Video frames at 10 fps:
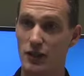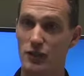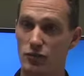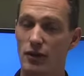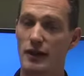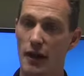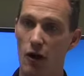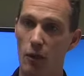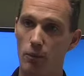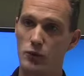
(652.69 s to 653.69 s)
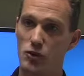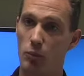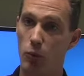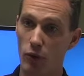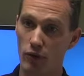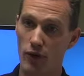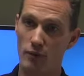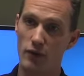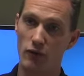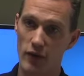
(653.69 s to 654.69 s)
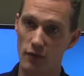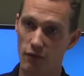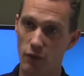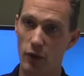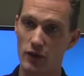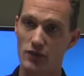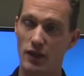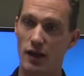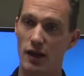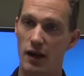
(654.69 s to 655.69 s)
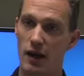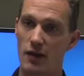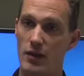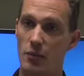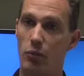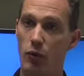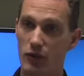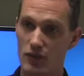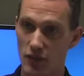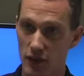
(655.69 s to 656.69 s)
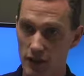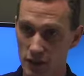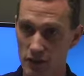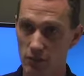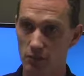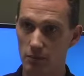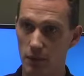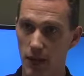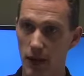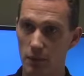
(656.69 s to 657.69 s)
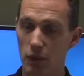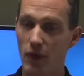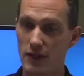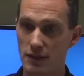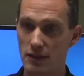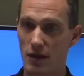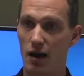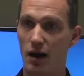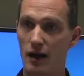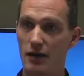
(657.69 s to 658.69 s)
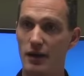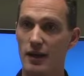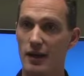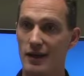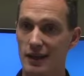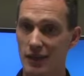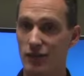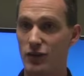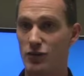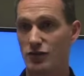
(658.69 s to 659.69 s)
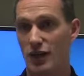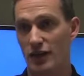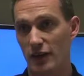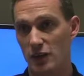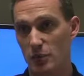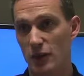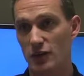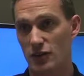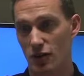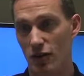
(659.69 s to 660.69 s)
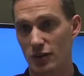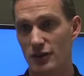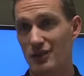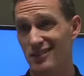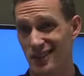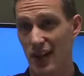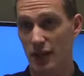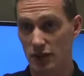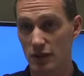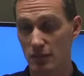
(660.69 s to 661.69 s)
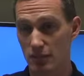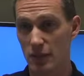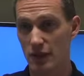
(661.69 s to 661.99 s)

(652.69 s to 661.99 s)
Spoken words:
It's really to help support them and reinforce the importance that our system places on individuals that have experienced an ALTI to actually be